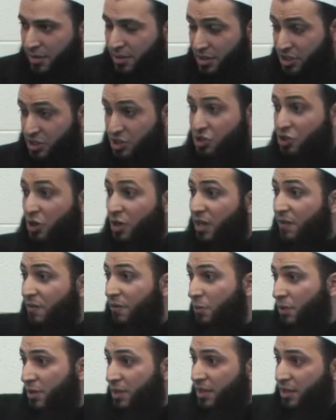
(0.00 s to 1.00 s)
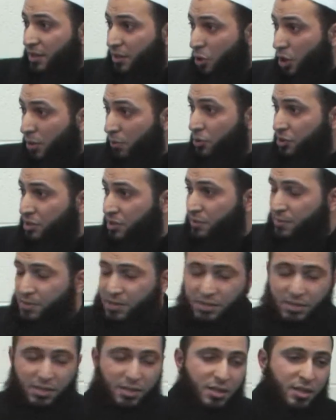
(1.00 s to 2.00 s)
just to show you with the
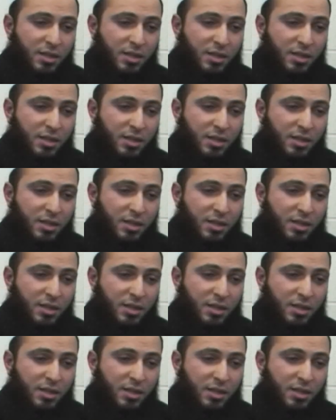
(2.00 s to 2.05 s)
non-Muslims,